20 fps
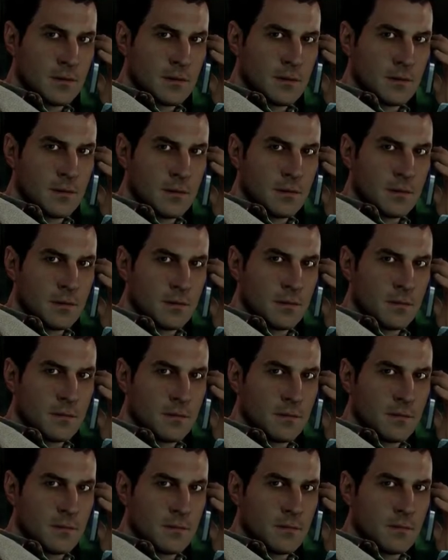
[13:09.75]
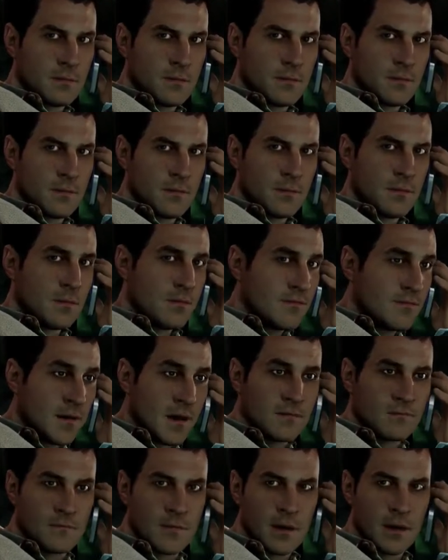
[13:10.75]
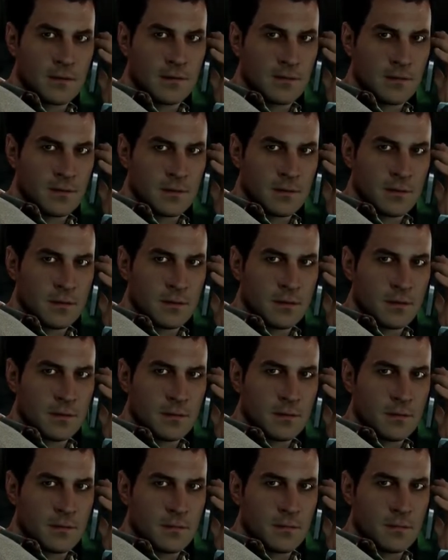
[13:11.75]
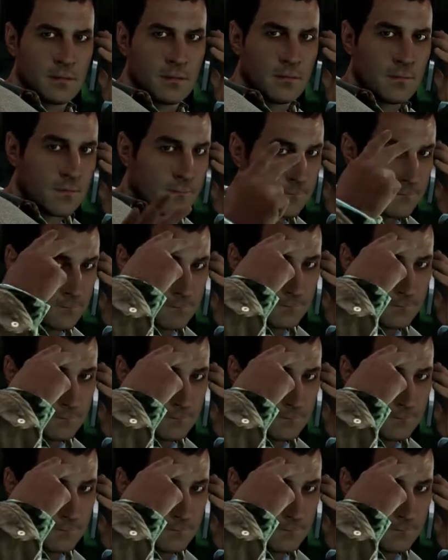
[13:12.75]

If you're around on top of that bus, bro, how many times like you say you were on top of a bus?